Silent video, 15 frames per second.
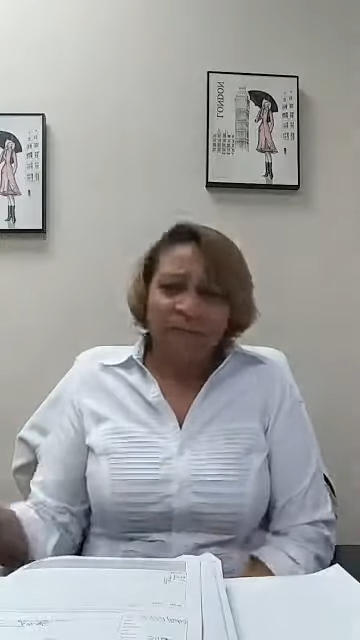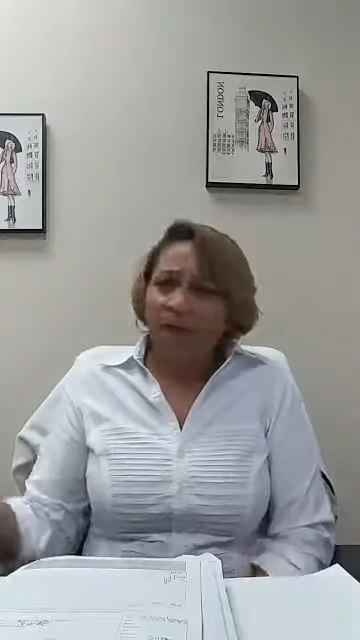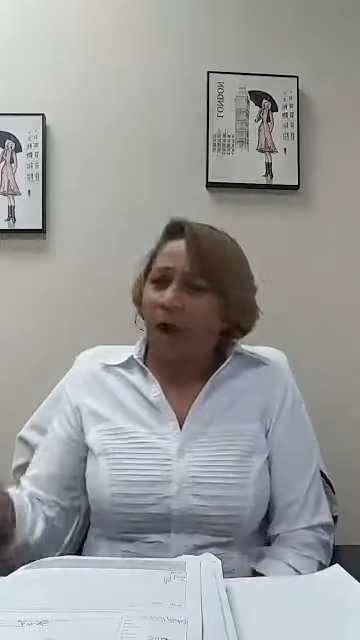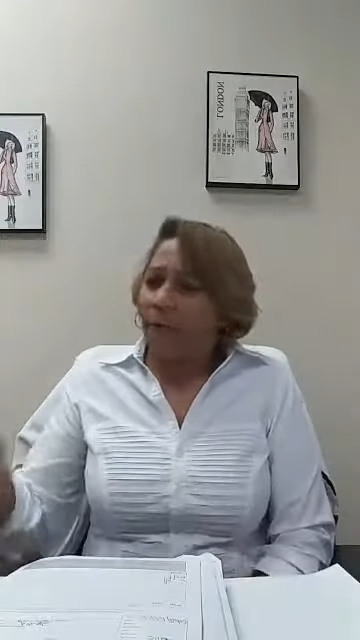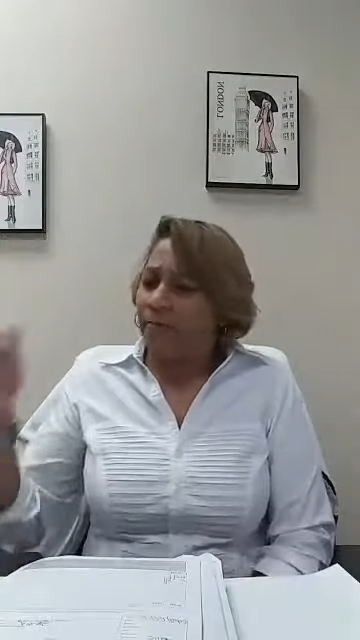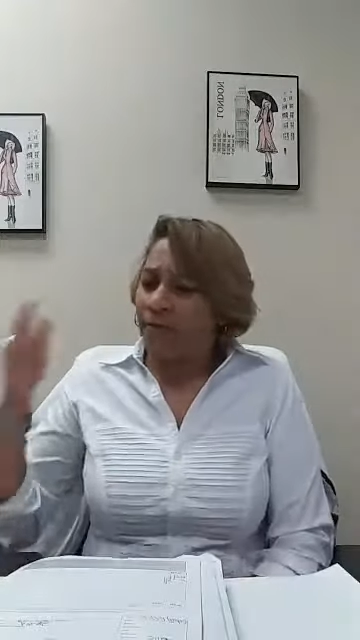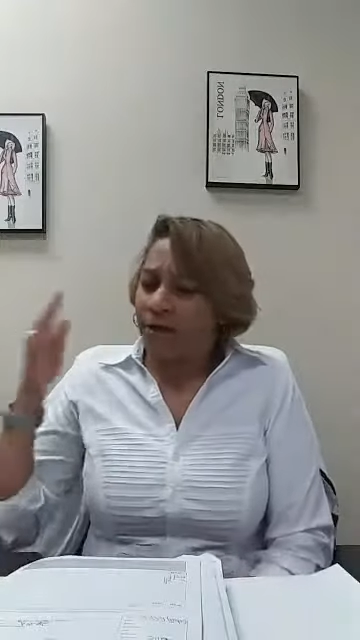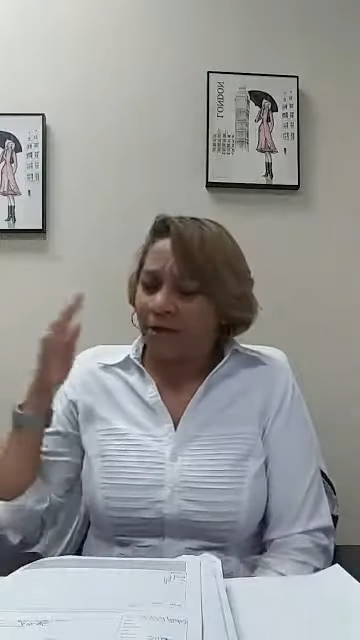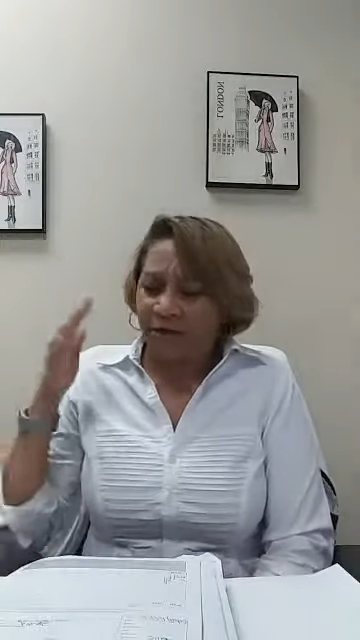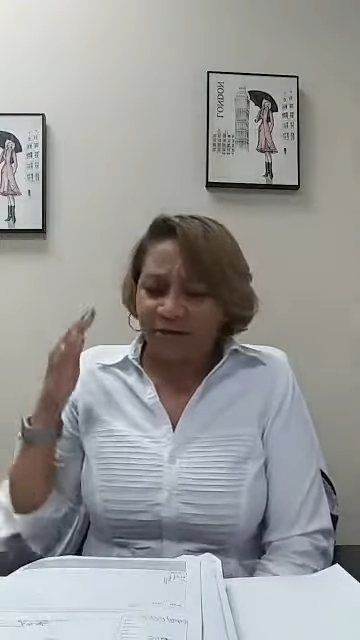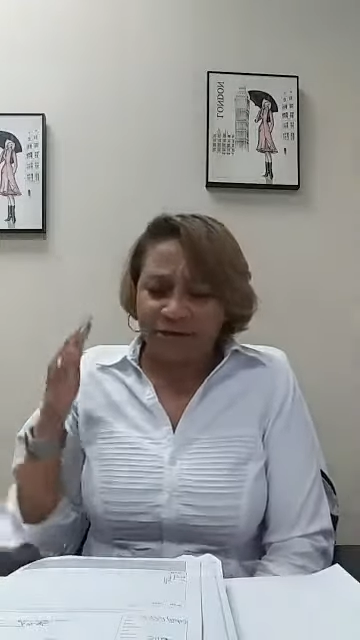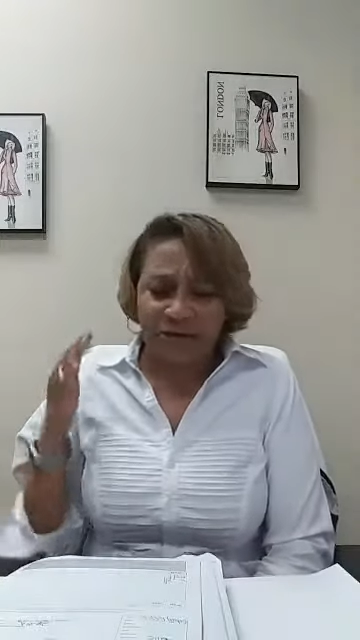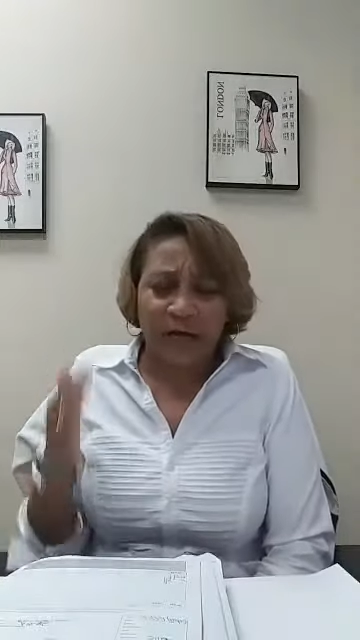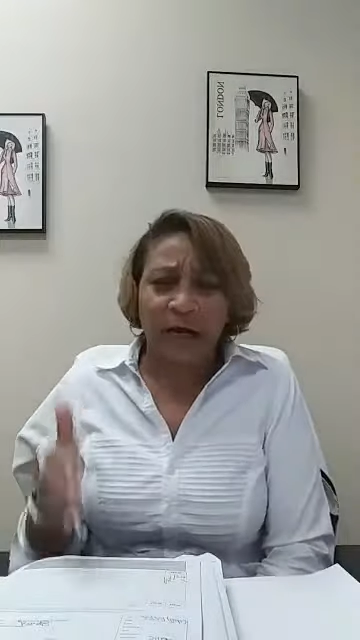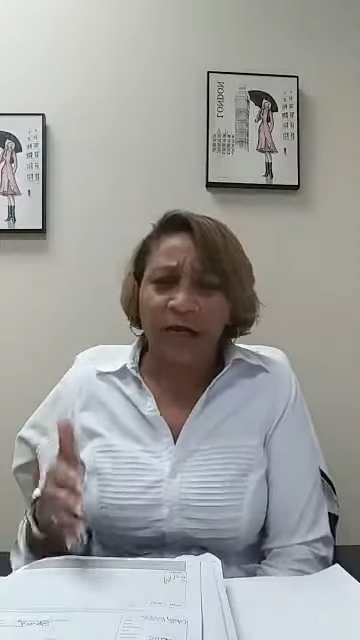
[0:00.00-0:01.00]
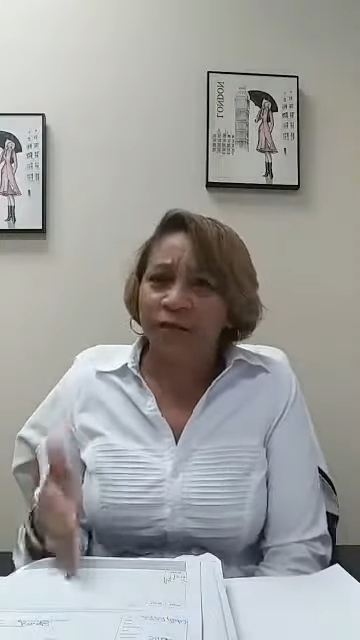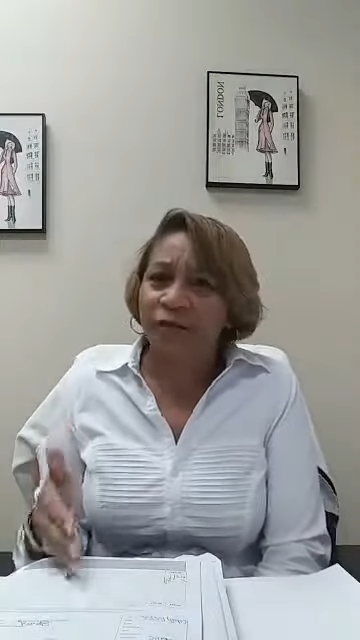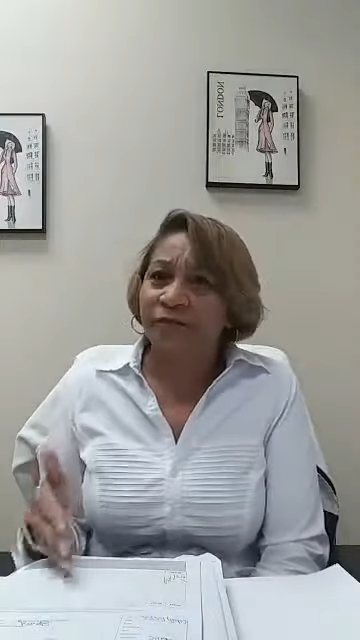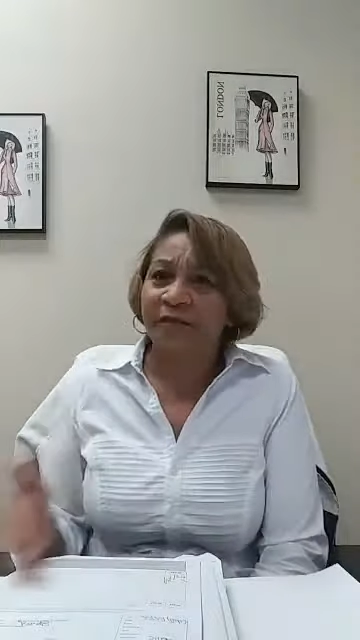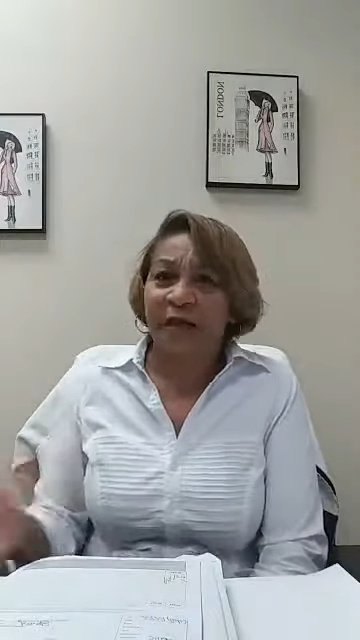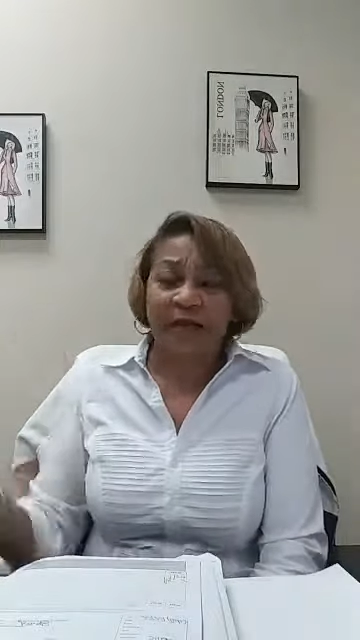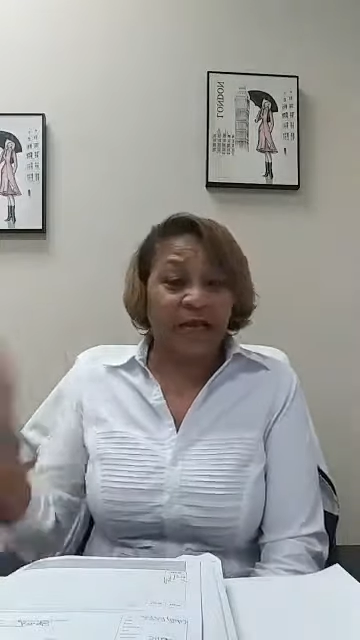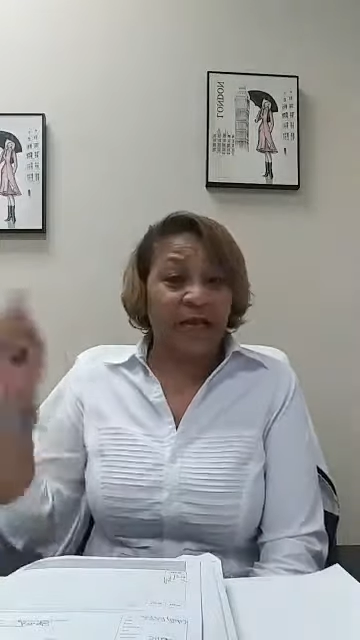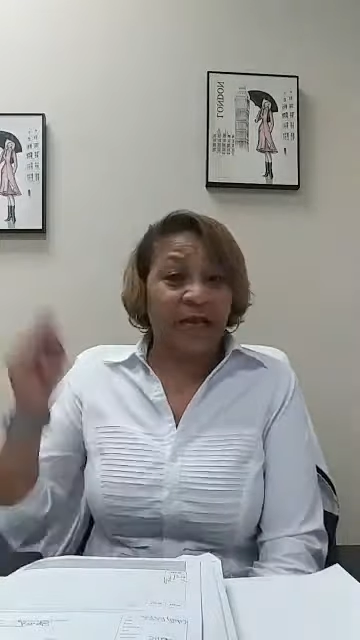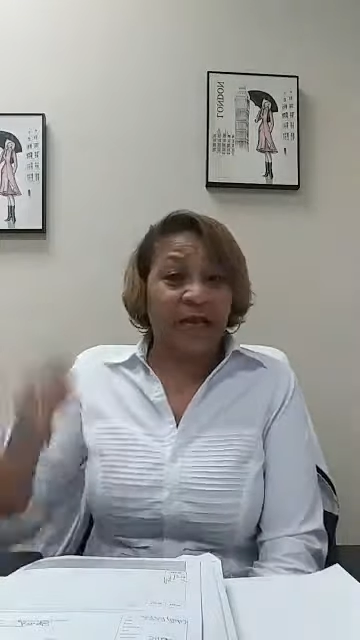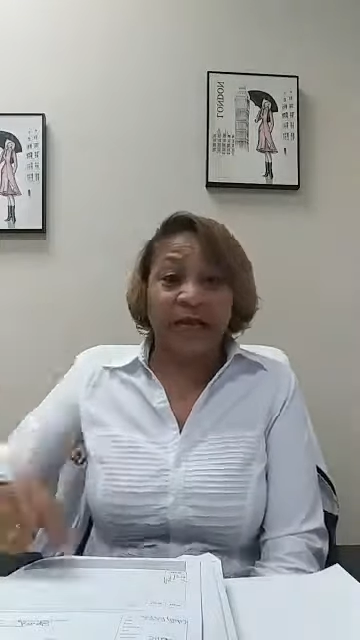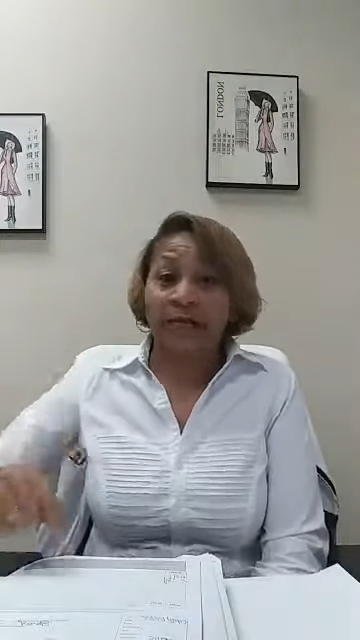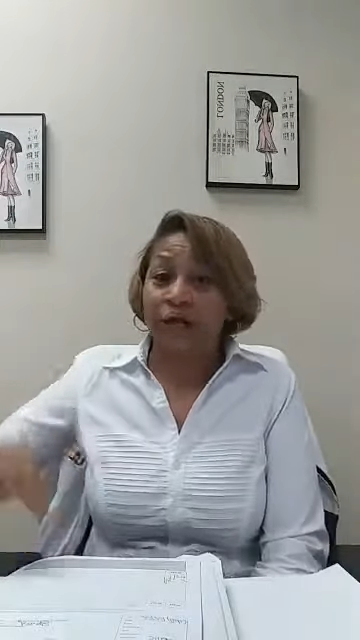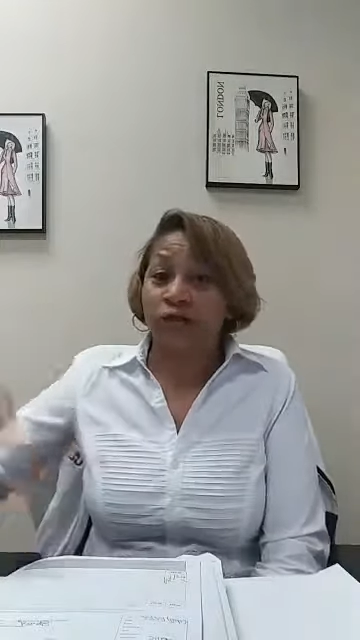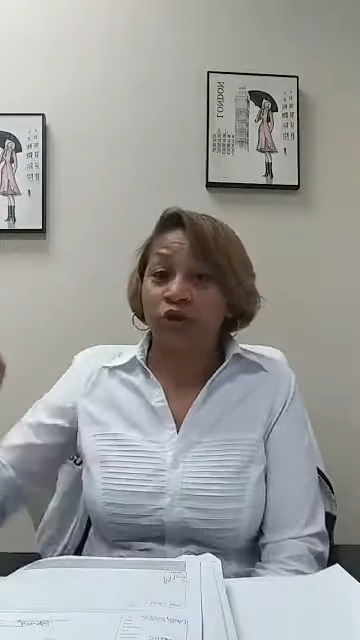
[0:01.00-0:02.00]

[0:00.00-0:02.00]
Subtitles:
I'm here to tell you that It is